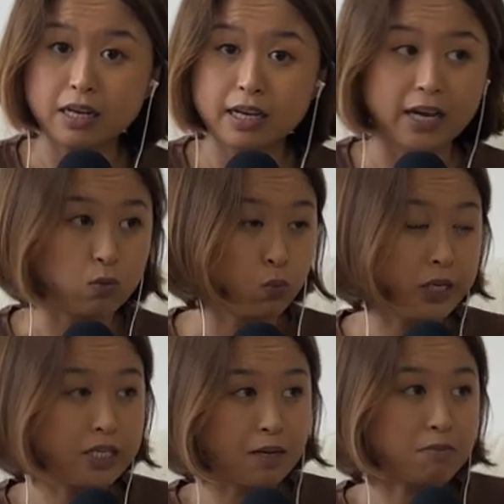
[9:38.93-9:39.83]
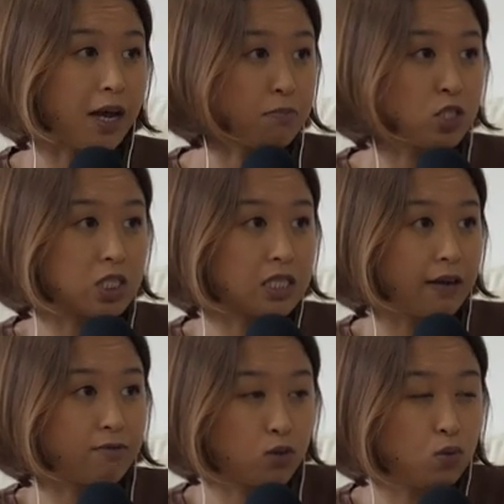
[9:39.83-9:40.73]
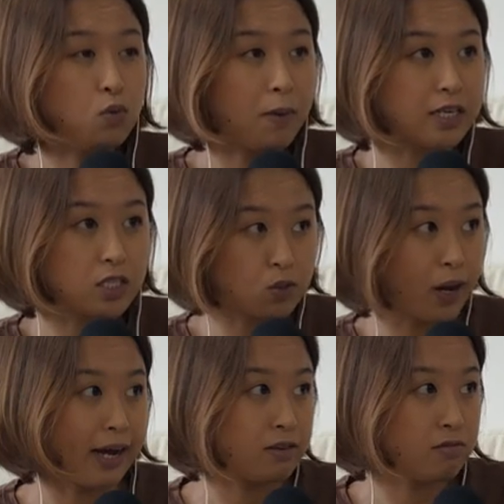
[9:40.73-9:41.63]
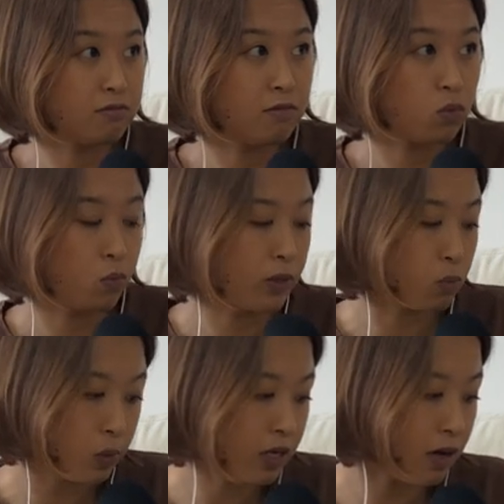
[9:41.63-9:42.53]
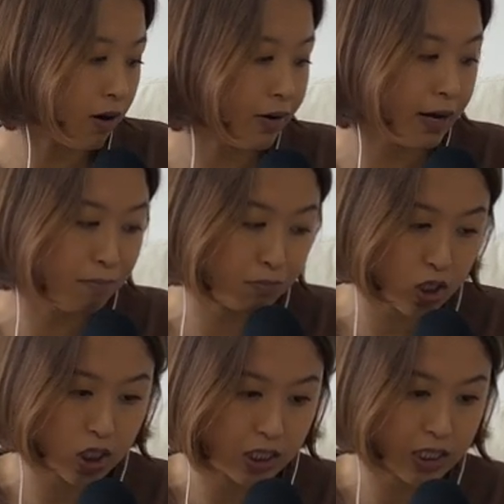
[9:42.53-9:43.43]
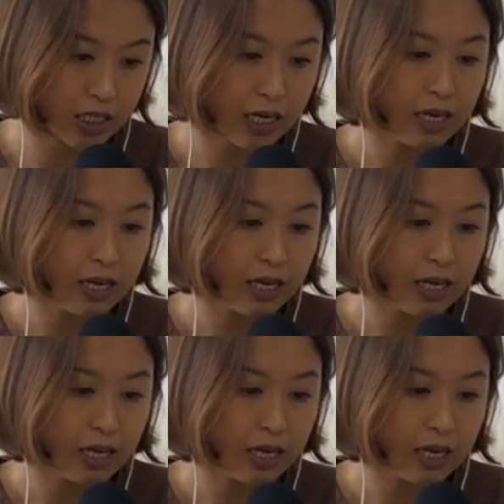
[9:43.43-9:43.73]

And we sometimes just have too much to handle when we are ambitious.